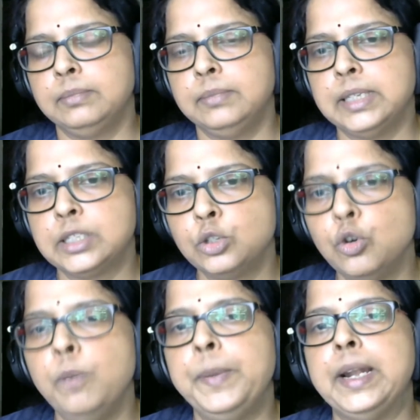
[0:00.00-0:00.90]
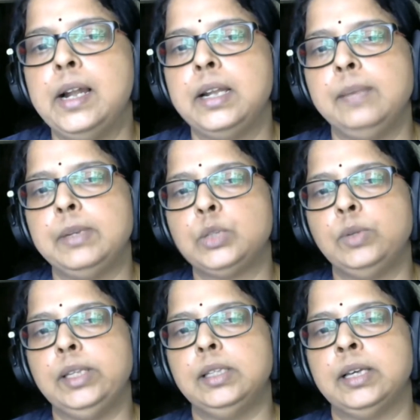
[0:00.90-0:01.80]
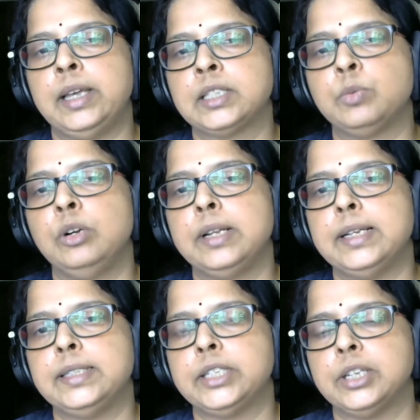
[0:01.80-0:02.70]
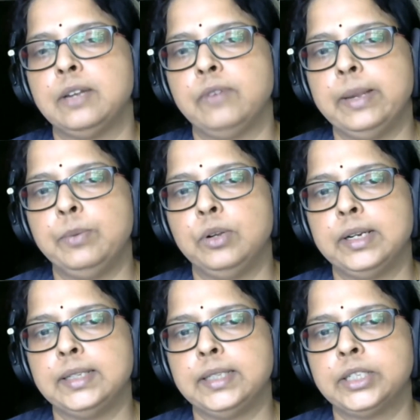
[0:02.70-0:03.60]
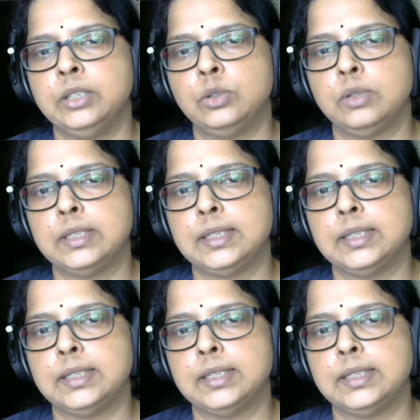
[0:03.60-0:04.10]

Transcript: There's no penalty between the X polarization and Y polarization. So this